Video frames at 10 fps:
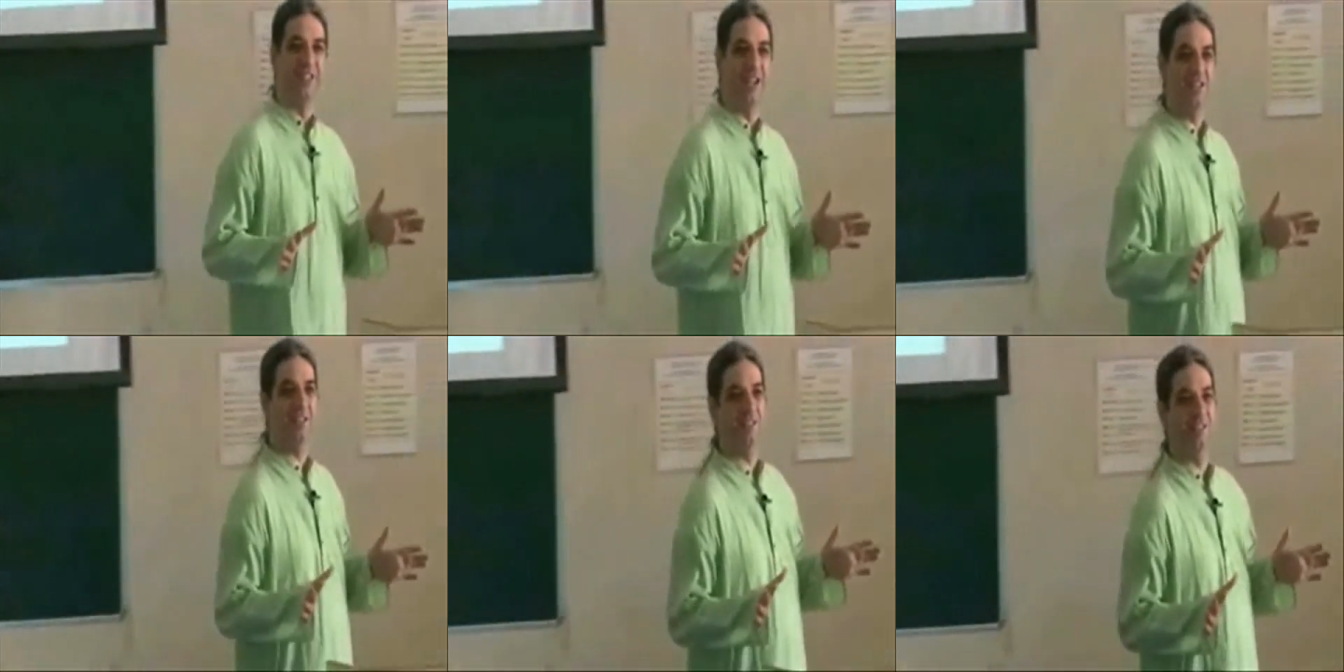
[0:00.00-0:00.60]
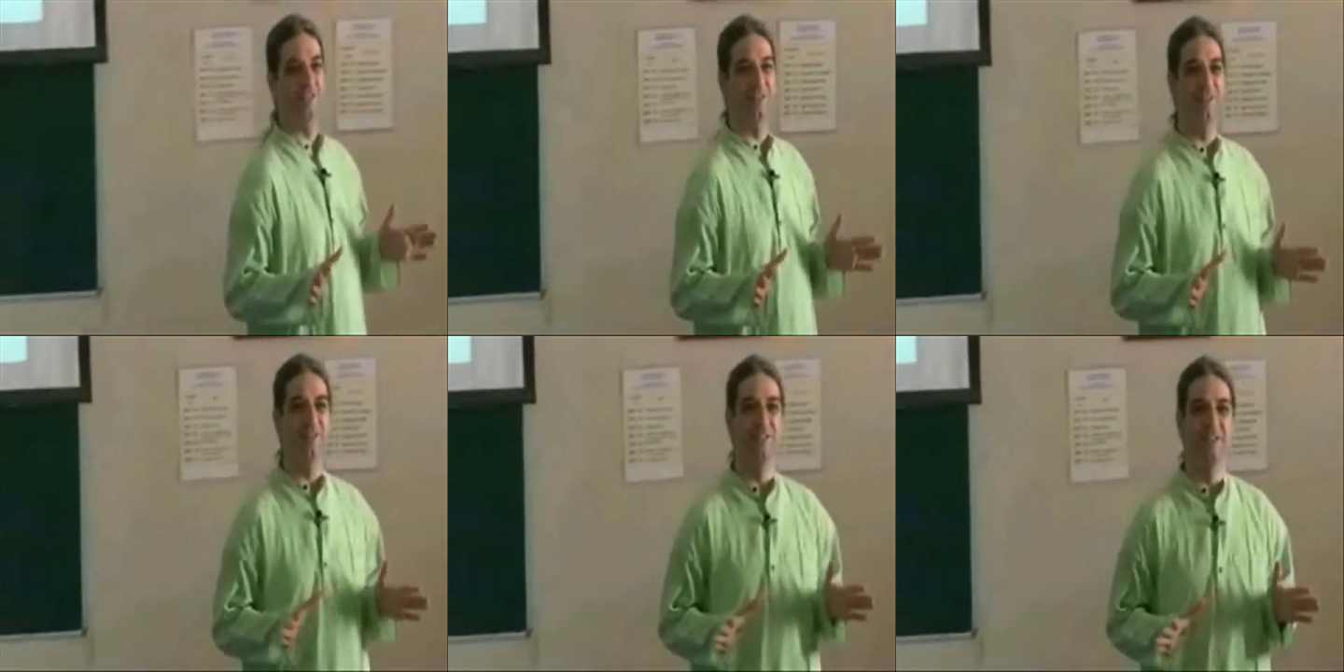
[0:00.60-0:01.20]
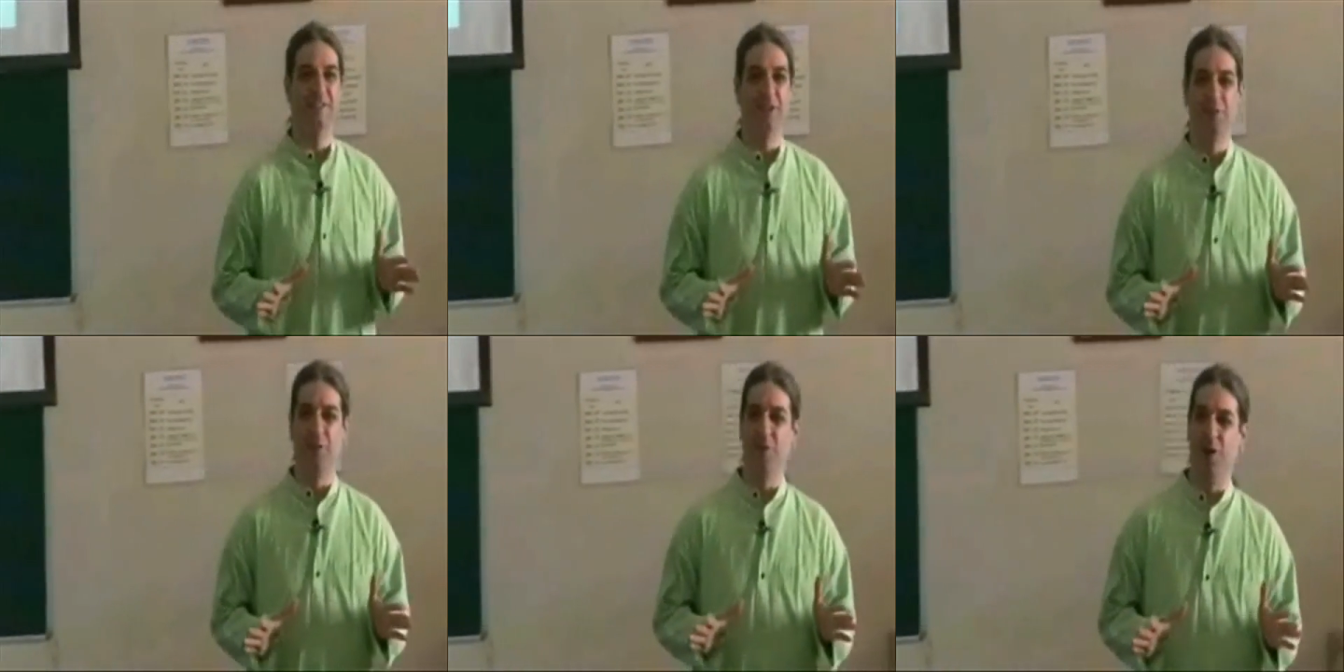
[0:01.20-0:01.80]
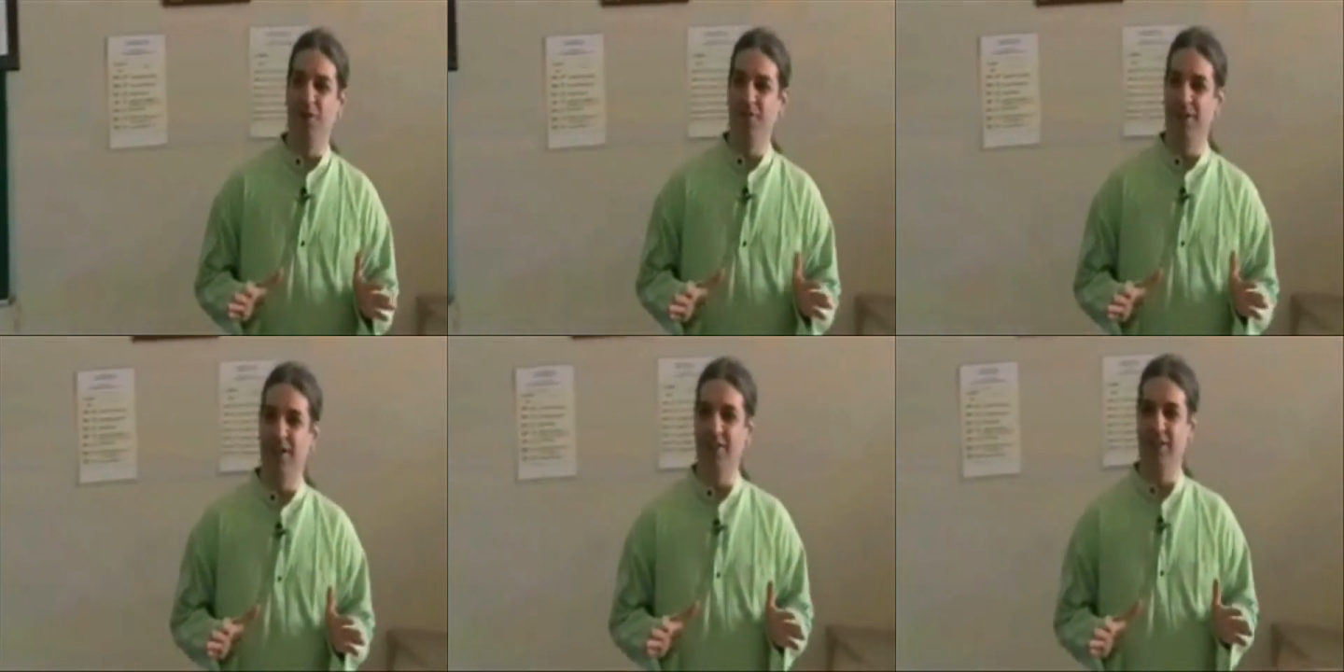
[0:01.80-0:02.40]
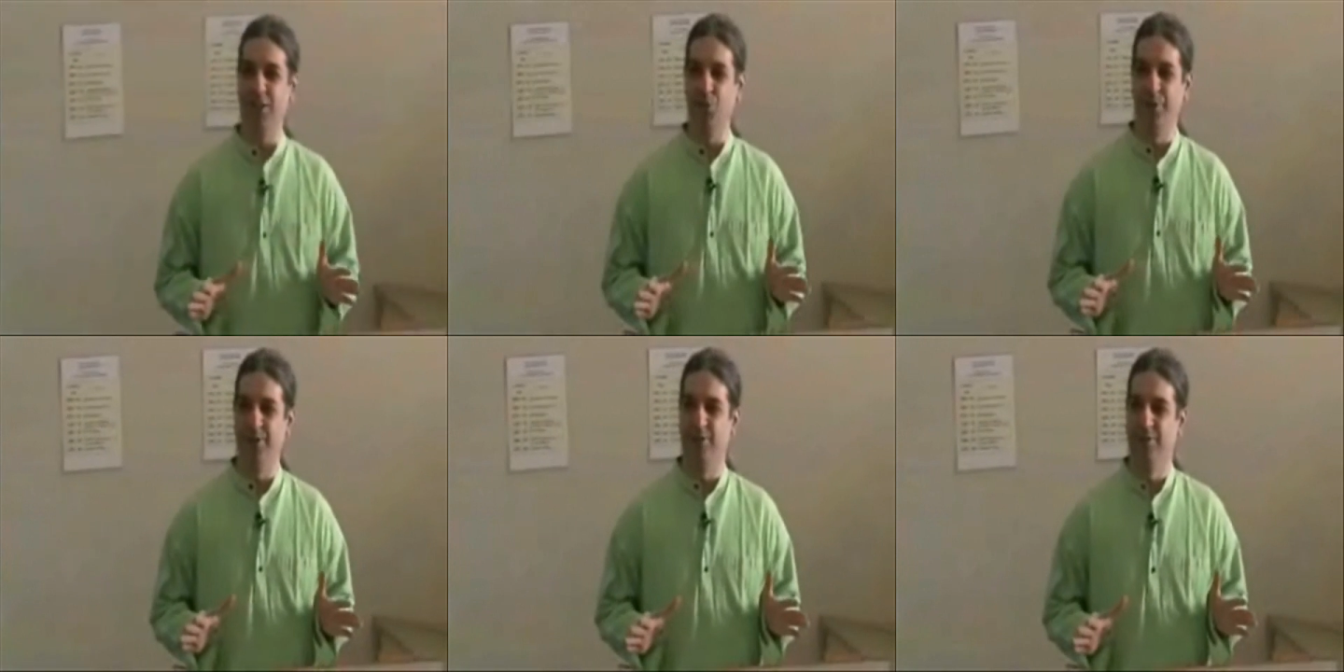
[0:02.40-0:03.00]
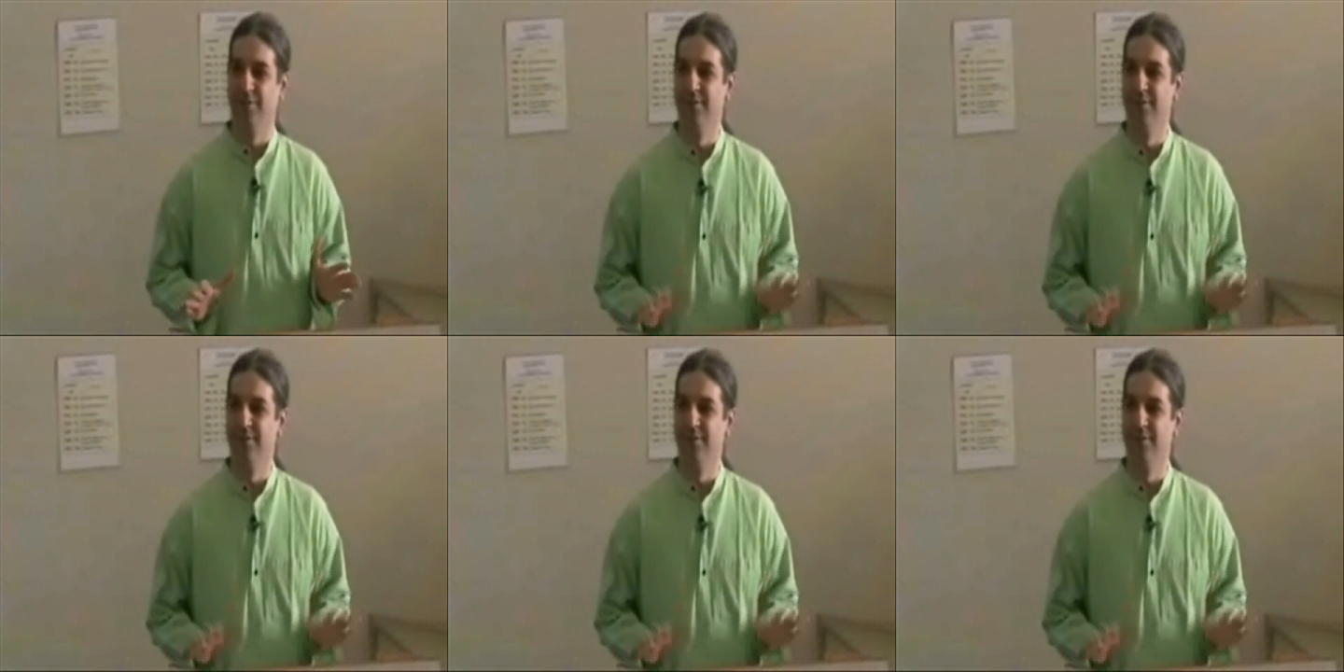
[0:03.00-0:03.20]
Yes? If you have not, which country are you in?